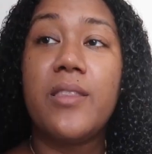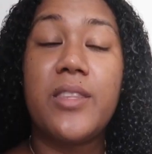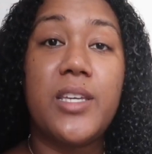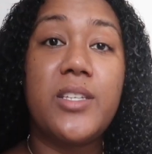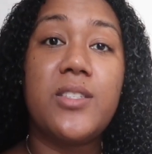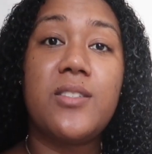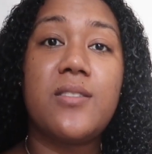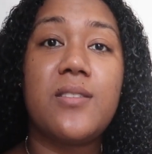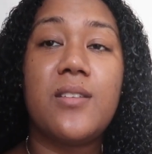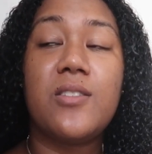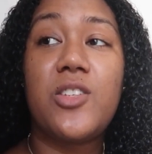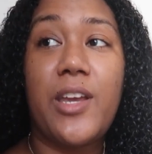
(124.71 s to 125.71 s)

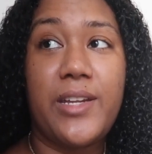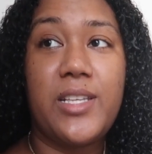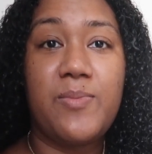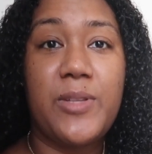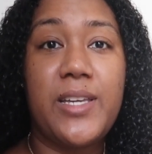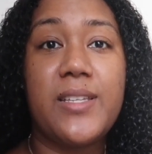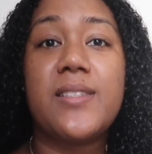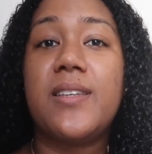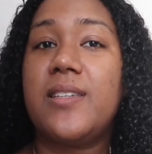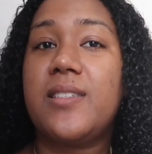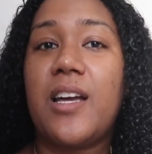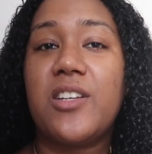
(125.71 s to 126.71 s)
This Chinese place
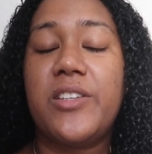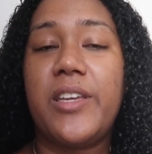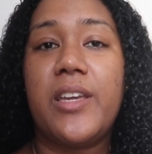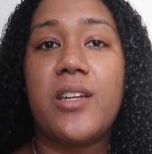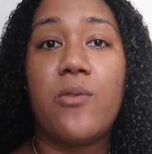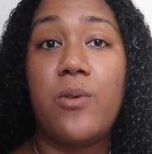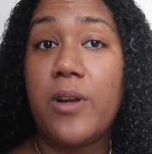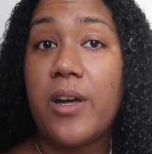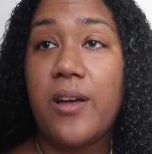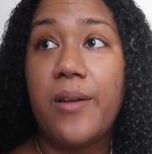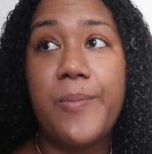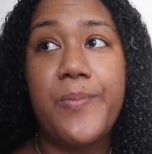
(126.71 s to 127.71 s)
is actually in
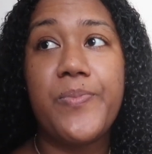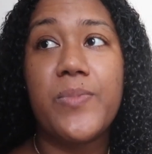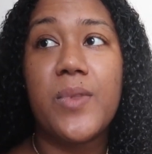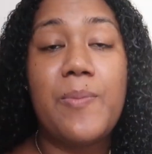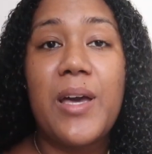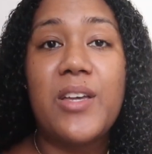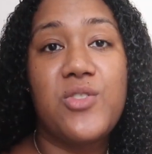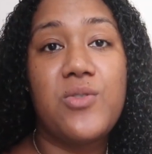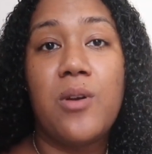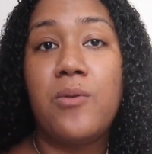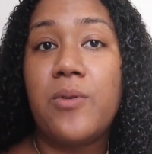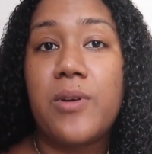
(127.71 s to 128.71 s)
Aruka. We passed
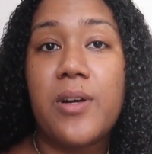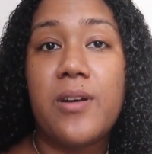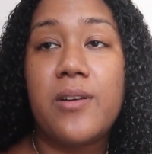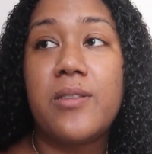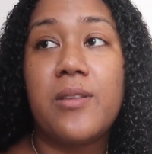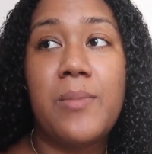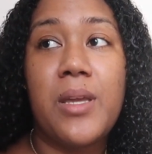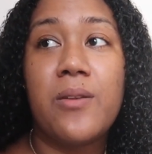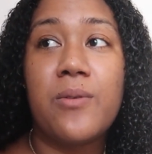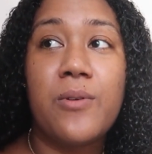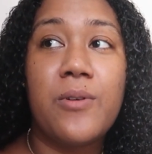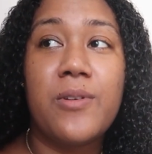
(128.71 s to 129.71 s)
through Aruka on the
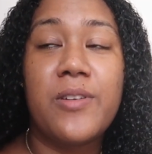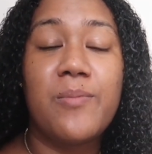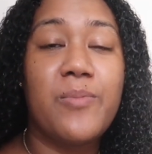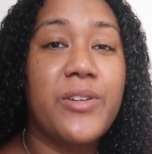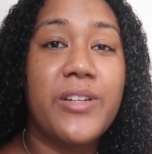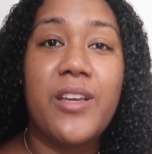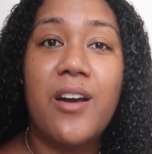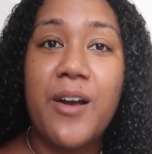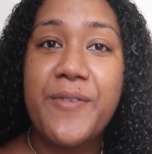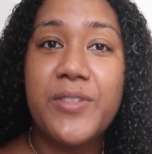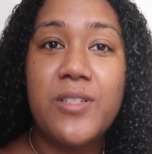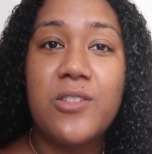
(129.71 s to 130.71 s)
main road pretty
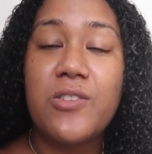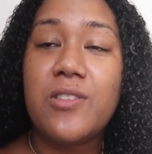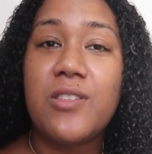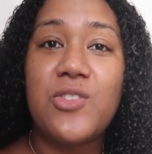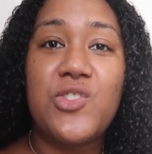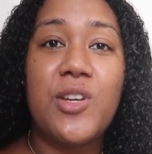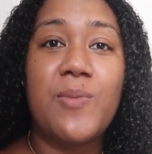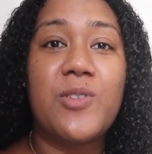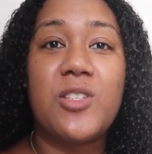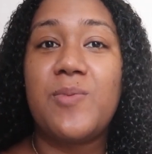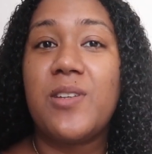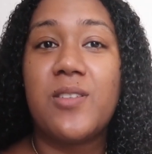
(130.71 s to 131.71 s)
often during this trip
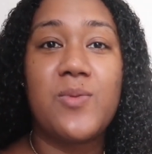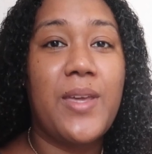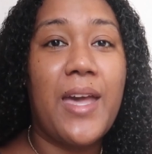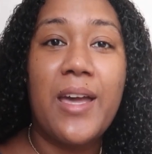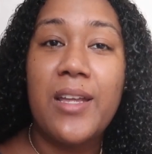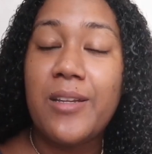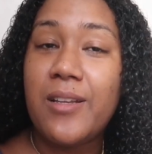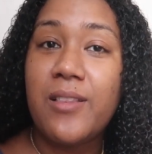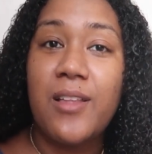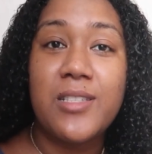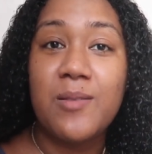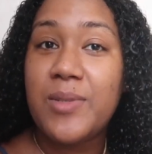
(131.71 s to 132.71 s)
just because we had
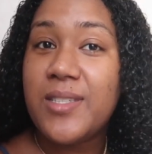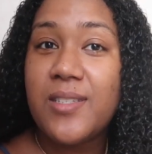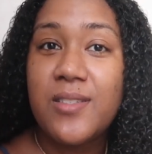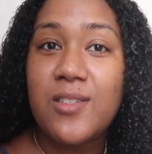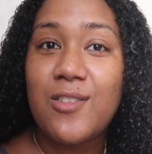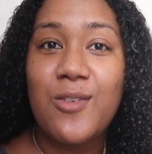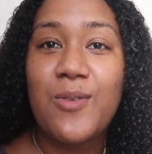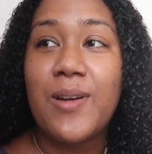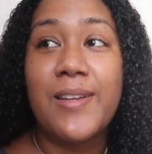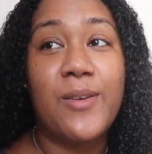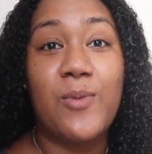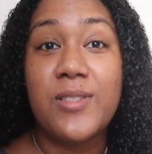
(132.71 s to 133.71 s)
lots of business to do
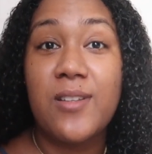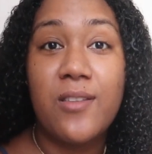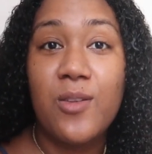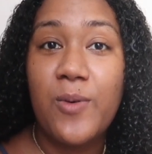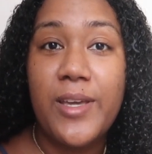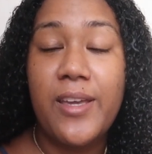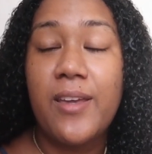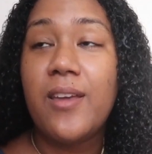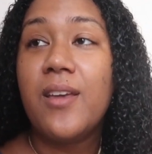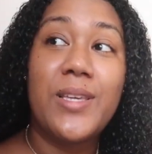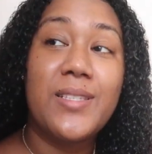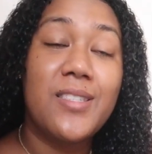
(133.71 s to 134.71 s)
and it was on the way.
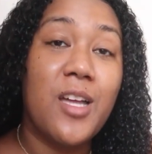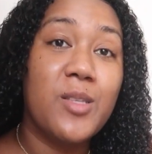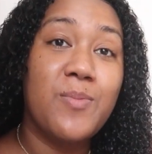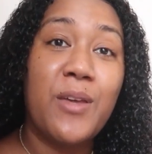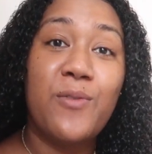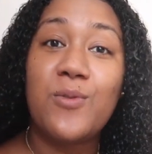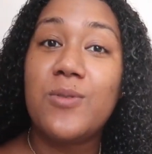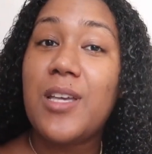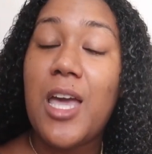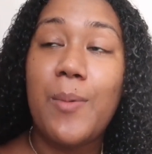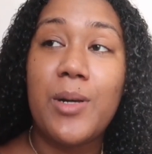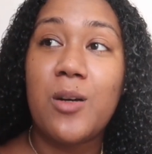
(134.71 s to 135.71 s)
We stopped by Food
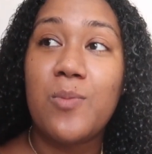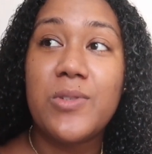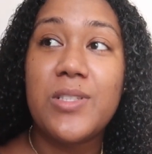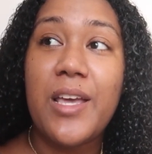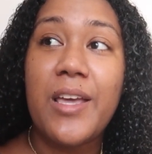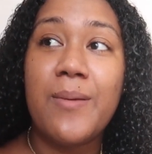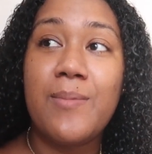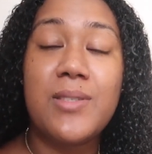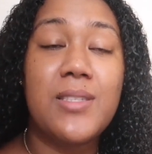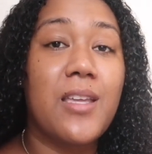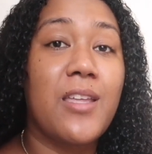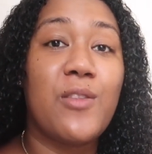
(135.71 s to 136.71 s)
Time a couple
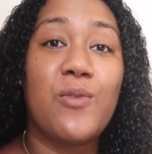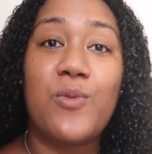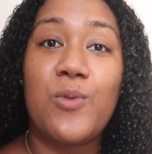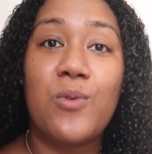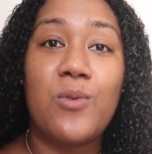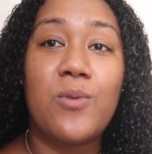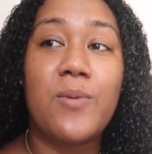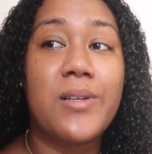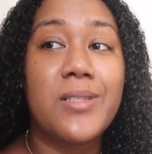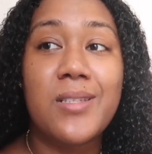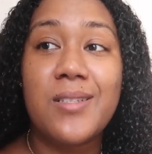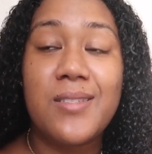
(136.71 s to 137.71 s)
times and the food
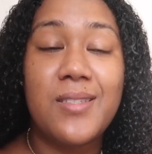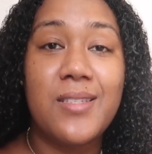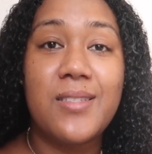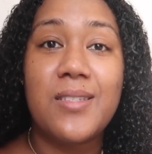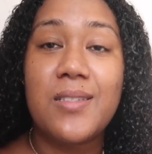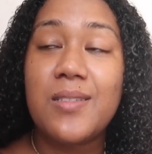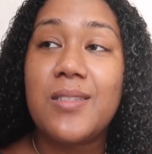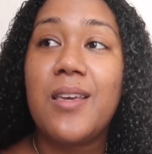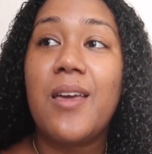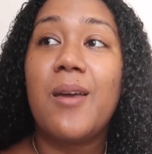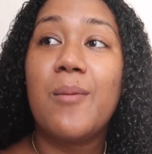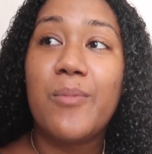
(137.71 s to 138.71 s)
was consistent,
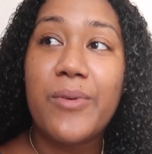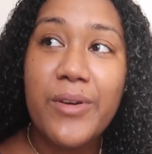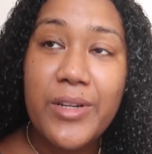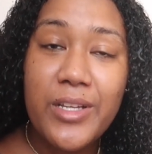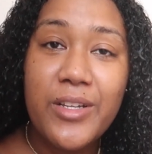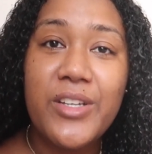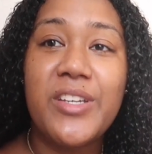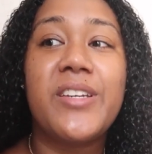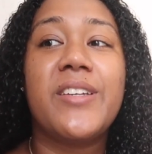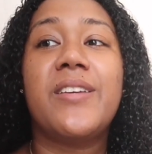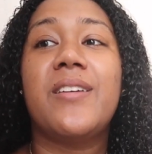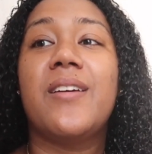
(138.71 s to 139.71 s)
pretty
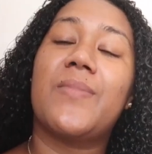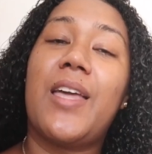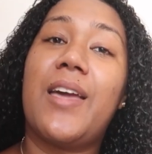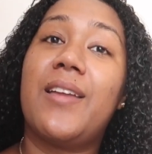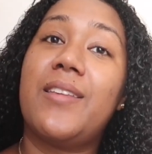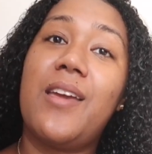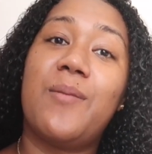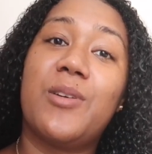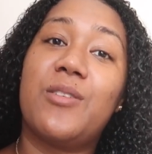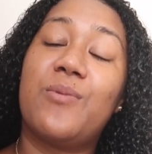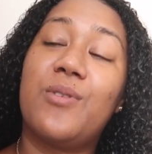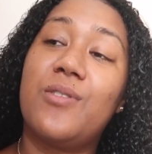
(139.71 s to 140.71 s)
good. And yeah, I'm
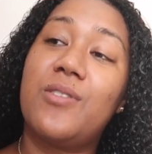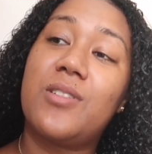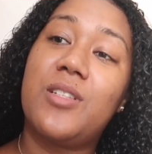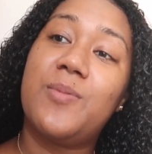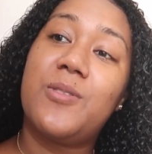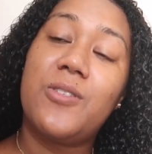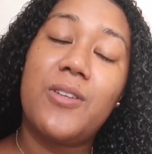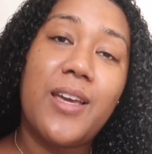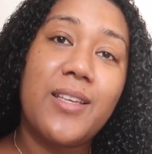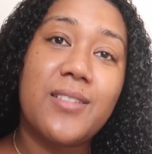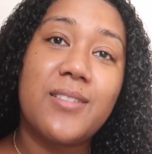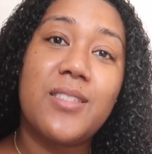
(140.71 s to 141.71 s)
gonna roll those clips so you
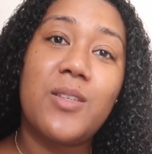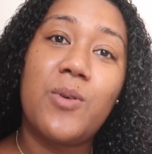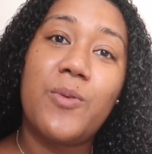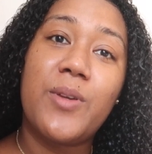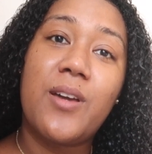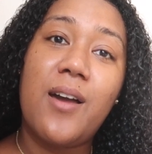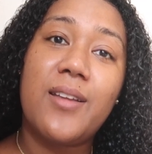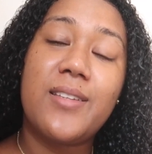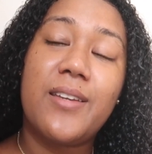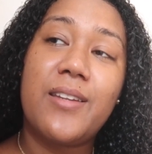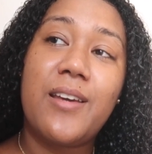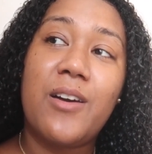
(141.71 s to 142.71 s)
guys can see what we got
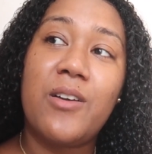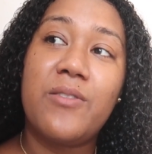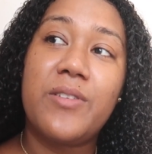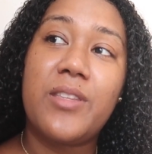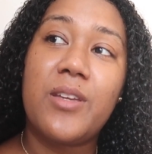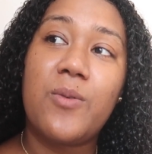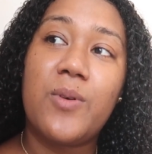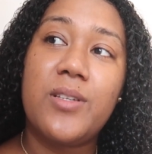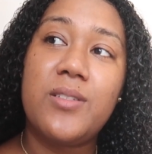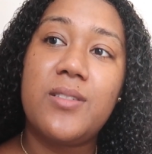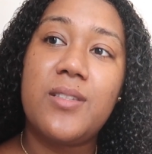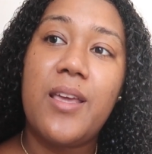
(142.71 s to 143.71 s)
and how everything was.